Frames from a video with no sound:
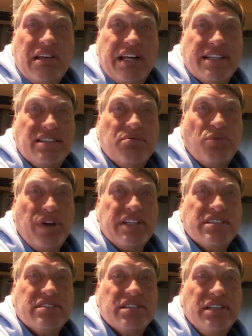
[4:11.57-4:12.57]
Get some
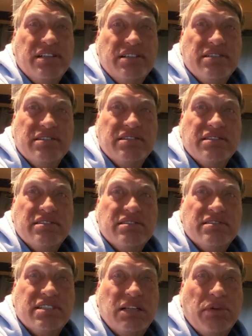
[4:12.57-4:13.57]
rest.
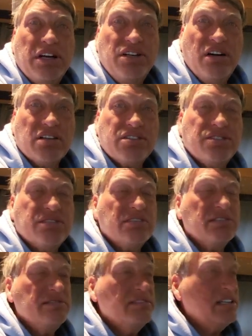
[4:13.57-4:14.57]
See my
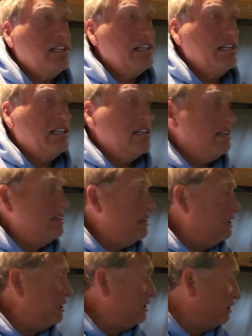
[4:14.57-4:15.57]
doctor.
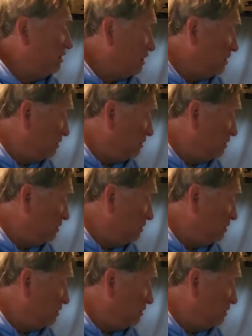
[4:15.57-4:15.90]
And